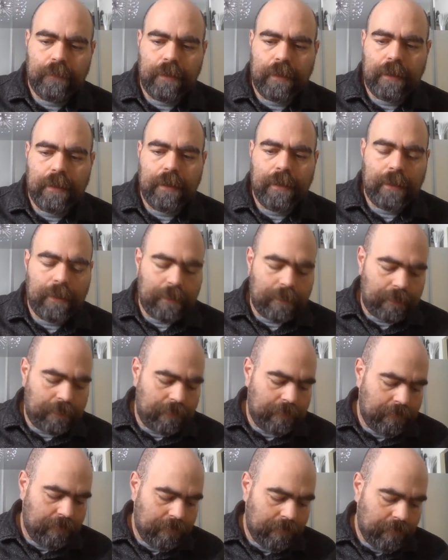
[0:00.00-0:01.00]
on
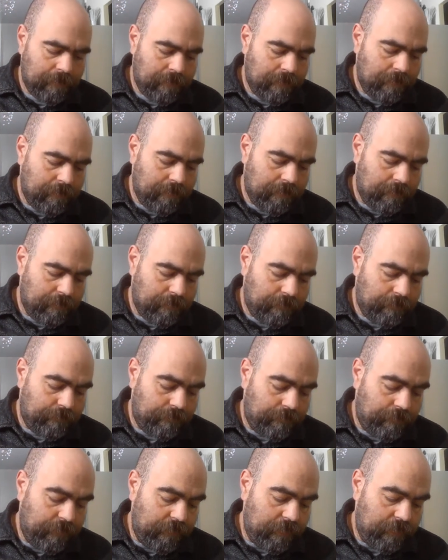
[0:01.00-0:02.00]

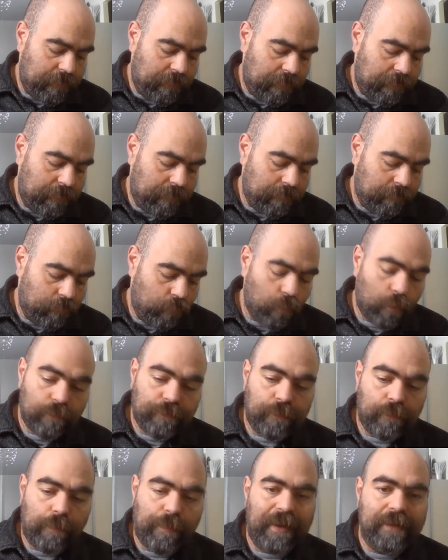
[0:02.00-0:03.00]
the
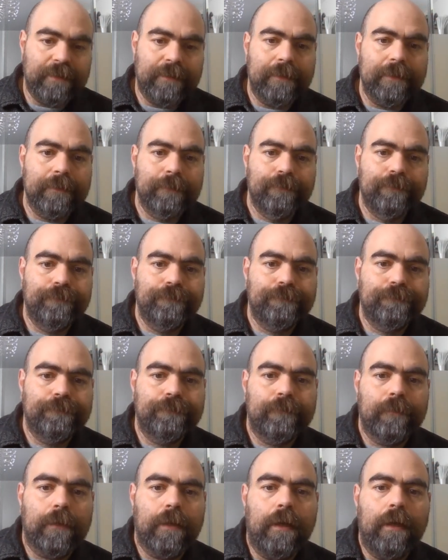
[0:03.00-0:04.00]
Wolfen Repentant.
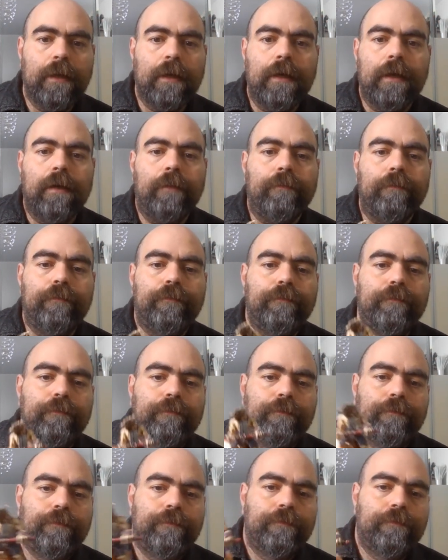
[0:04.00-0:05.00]
Um,
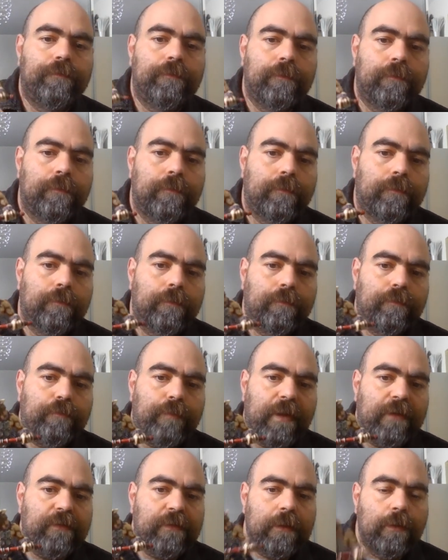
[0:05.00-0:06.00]

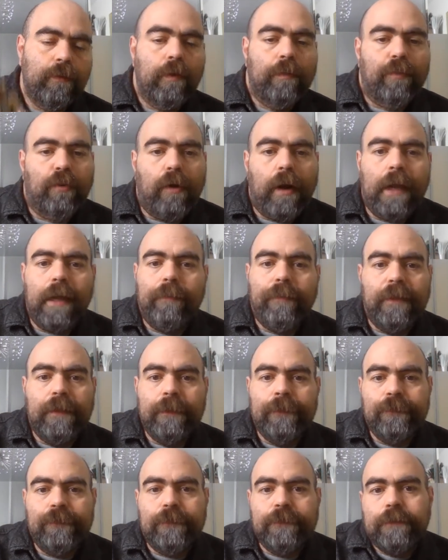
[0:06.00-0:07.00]
Basically, what Pariah
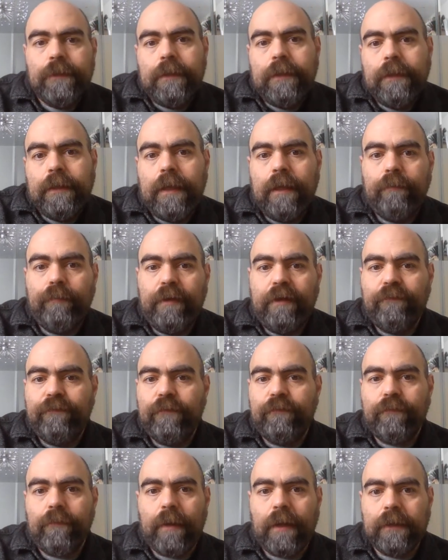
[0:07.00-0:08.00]
means is that he can't
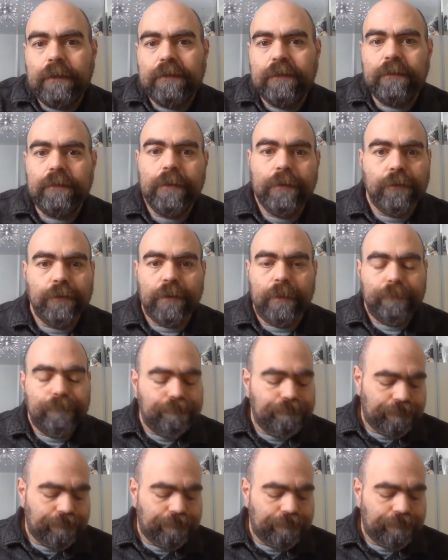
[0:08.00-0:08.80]
benefit from Onyx's leadership.